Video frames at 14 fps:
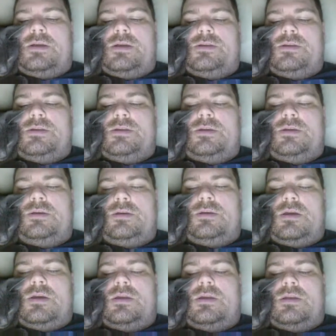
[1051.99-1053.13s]
Just
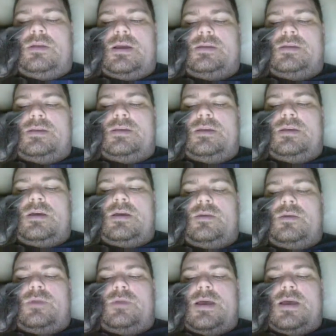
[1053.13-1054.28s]
kind of, like I said, kind of
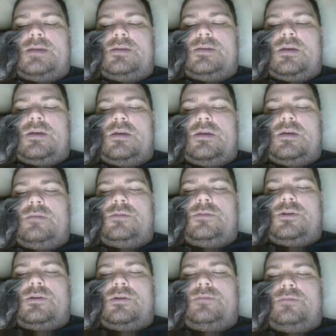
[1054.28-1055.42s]
relaxing and kind of
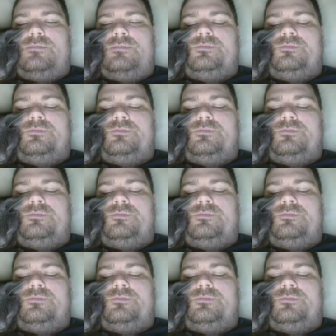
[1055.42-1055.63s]
chilling.